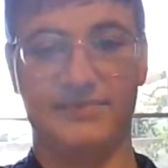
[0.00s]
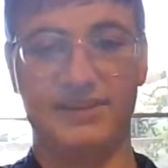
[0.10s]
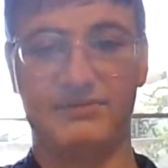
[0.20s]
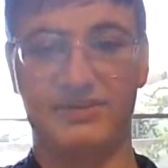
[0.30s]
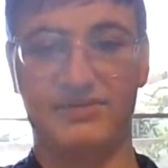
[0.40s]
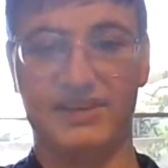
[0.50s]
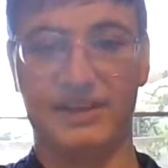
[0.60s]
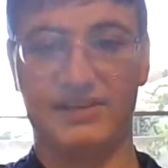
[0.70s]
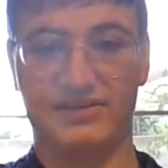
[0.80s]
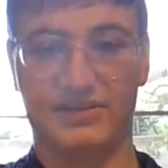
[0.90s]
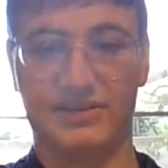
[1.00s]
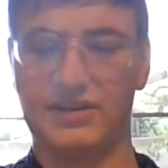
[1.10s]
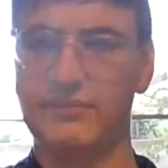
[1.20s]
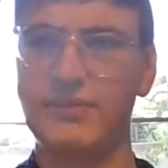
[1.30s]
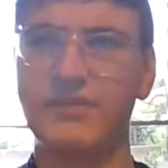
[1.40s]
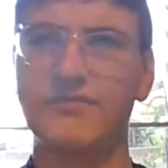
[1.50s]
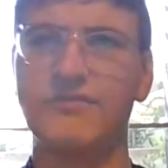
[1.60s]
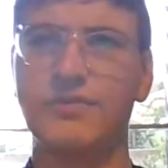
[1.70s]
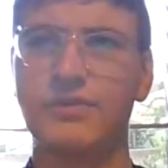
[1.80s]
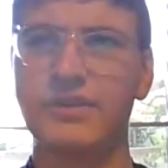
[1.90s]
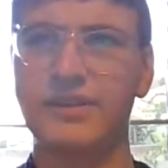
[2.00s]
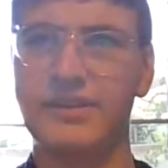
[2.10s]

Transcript: saber-toothed tigers are coming for